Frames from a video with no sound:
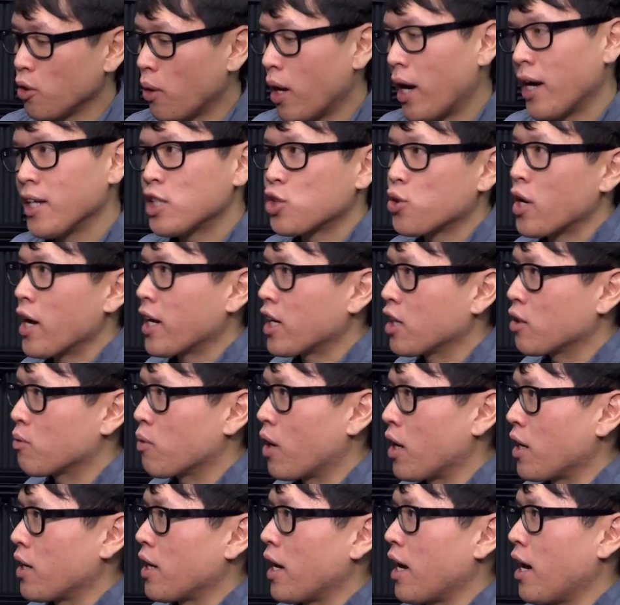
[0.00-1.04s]
no eye tracking
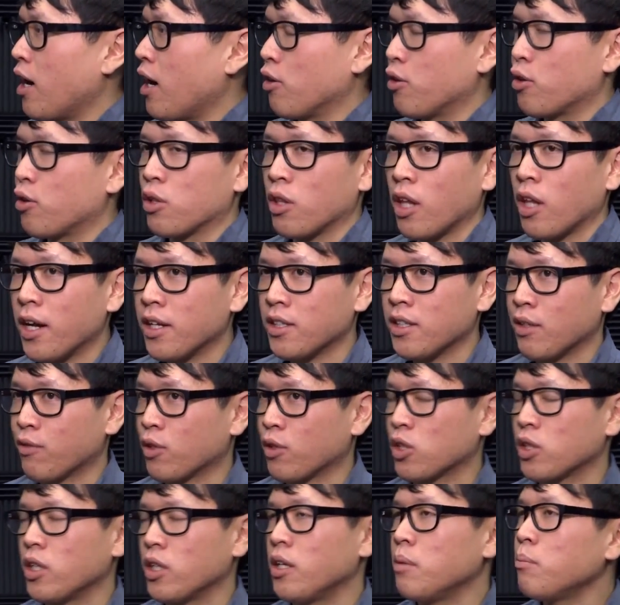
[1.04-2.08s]
right now. There are a lot of
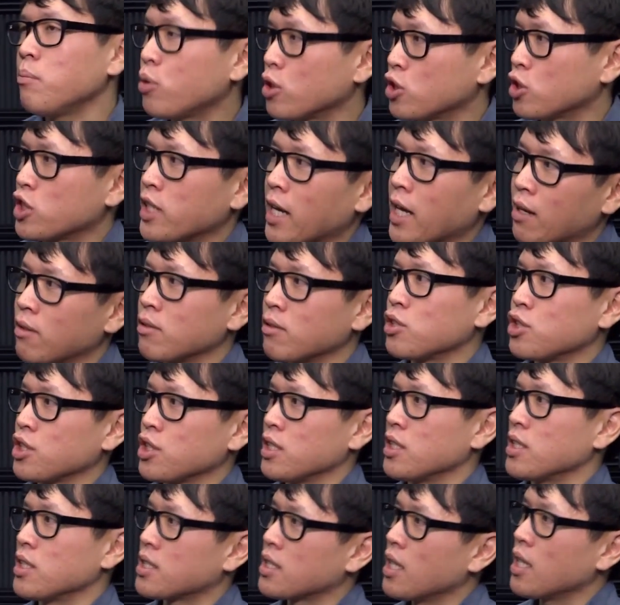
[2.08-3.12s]
different input
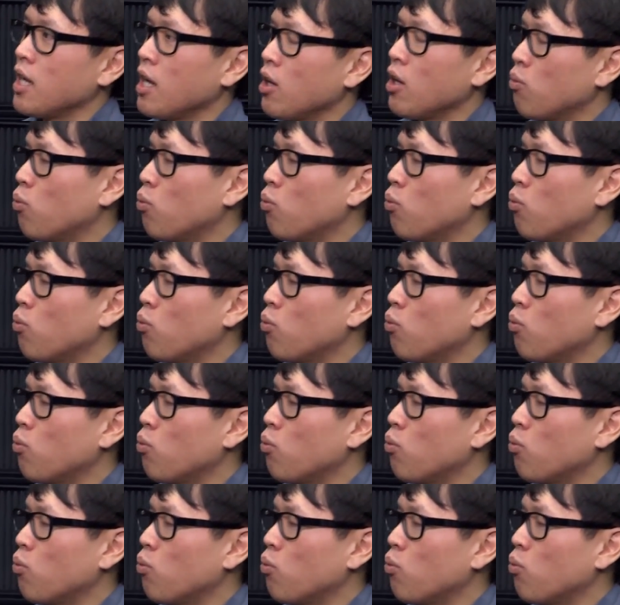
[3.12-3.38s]
challenges.